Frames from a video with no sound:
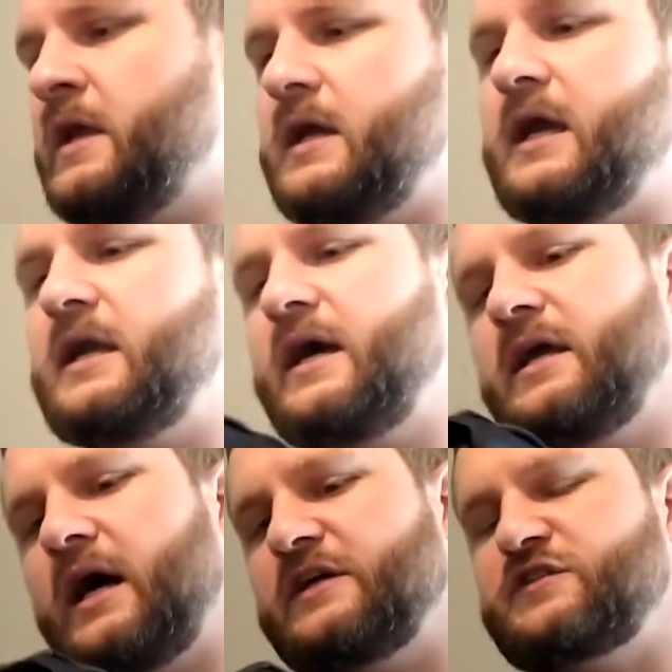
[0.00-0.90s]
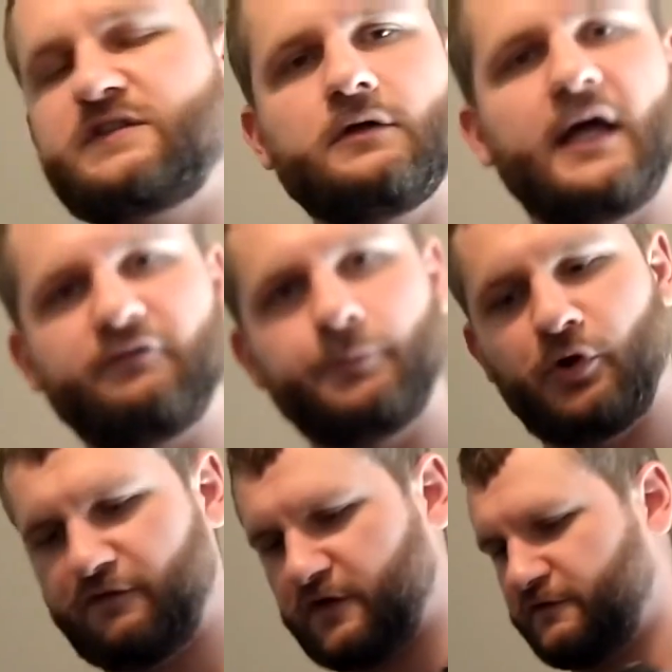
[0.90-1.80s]
and I still have a
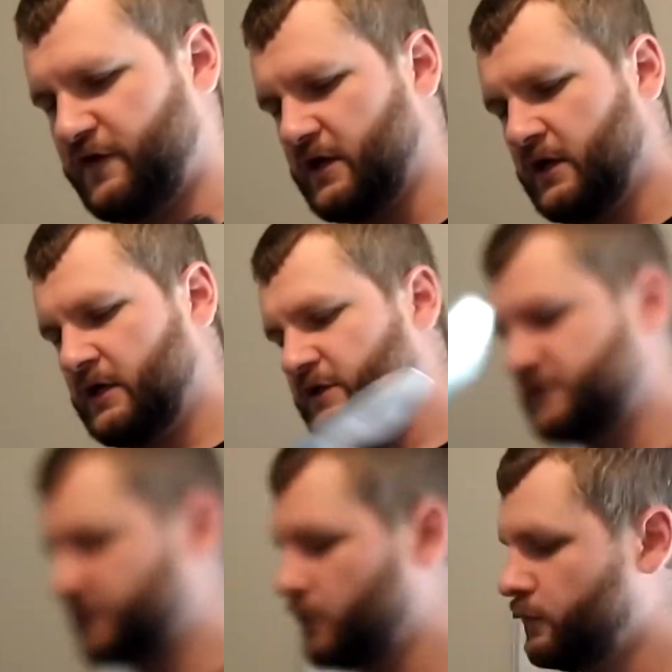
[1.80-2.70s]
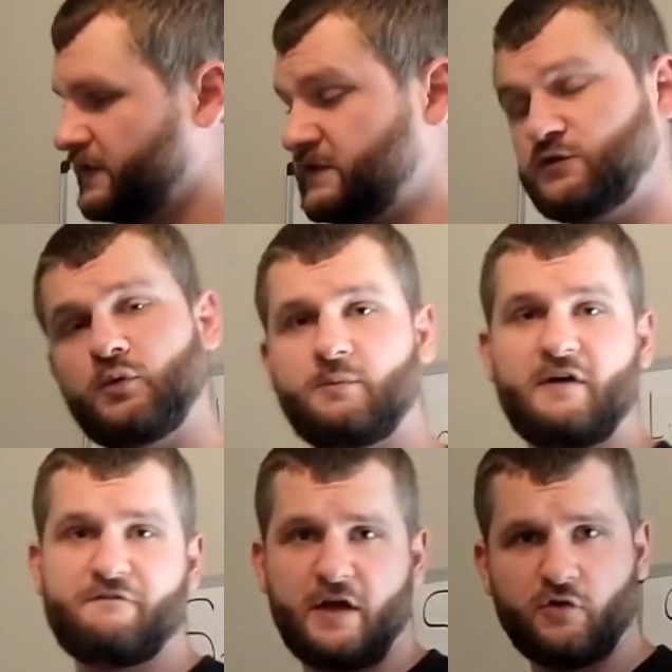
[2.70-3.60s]
perfect fit. So this is one of my
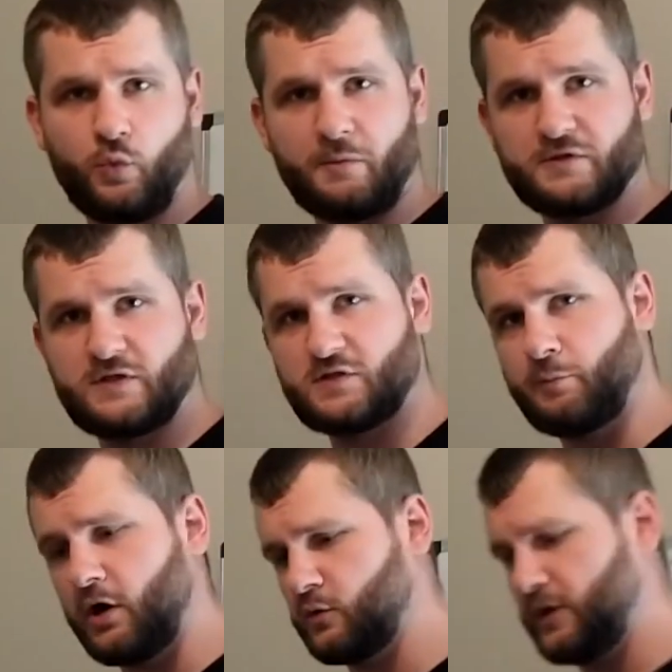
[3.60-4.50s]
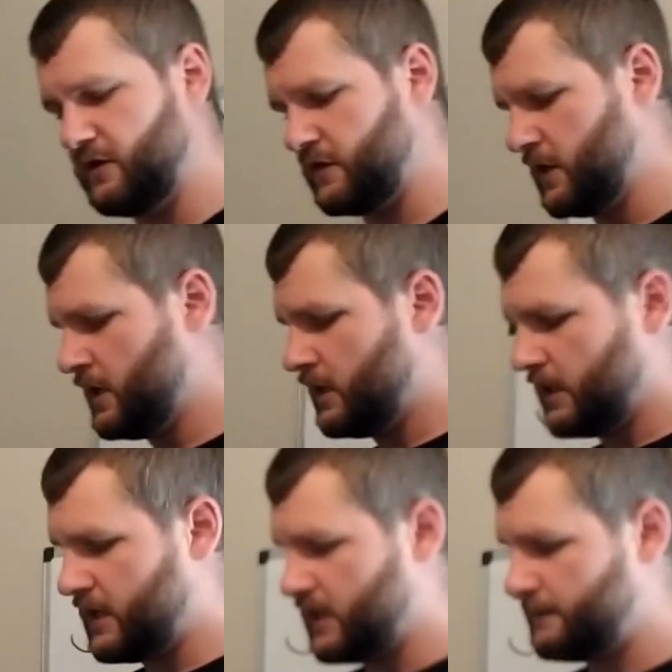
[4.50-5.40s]
favorite weapons to spar with
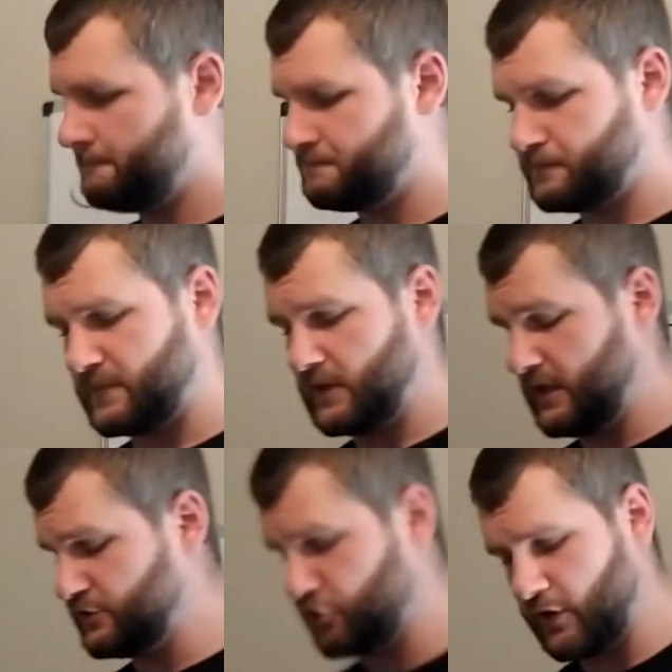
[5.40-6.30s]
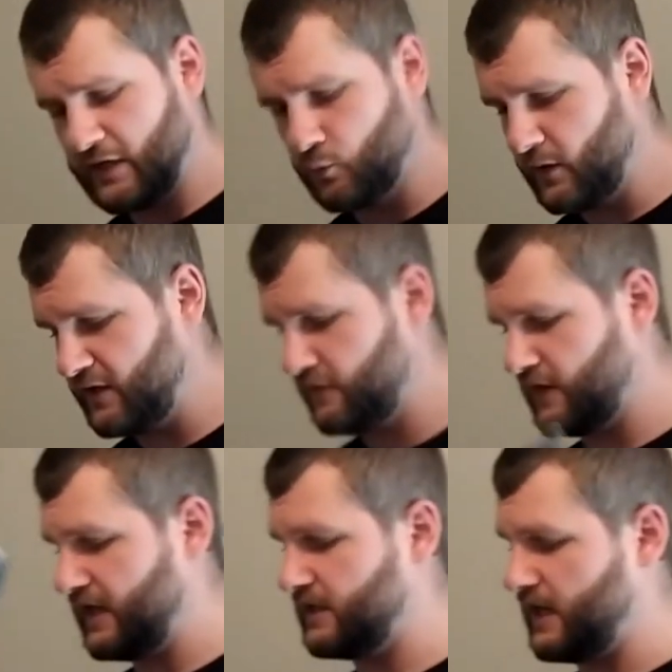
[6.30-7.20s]
and train with,
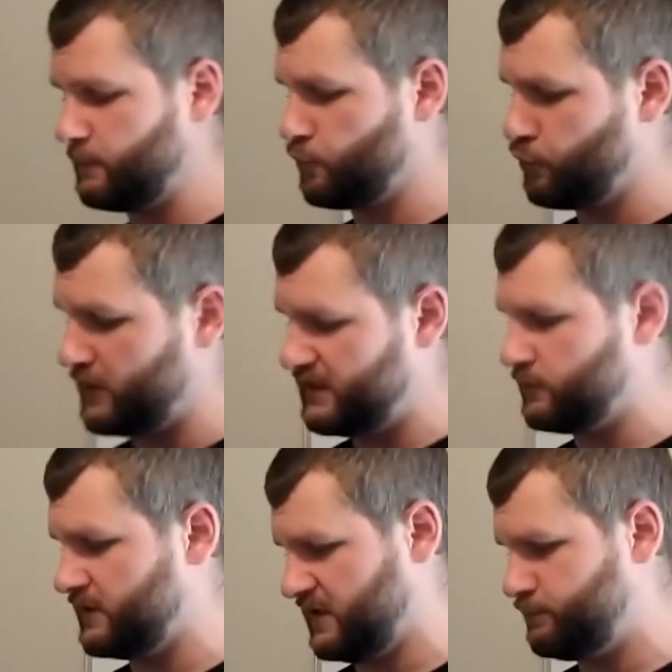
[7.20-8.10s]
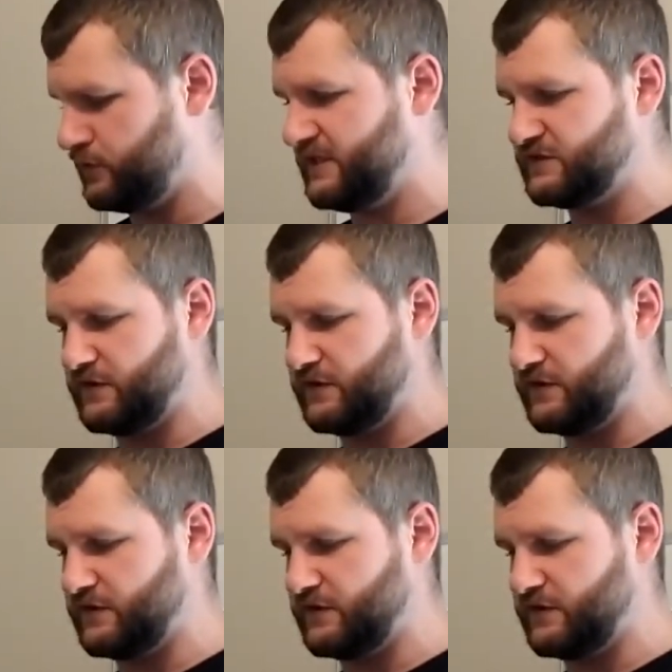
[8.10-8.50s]
and I'm really pleased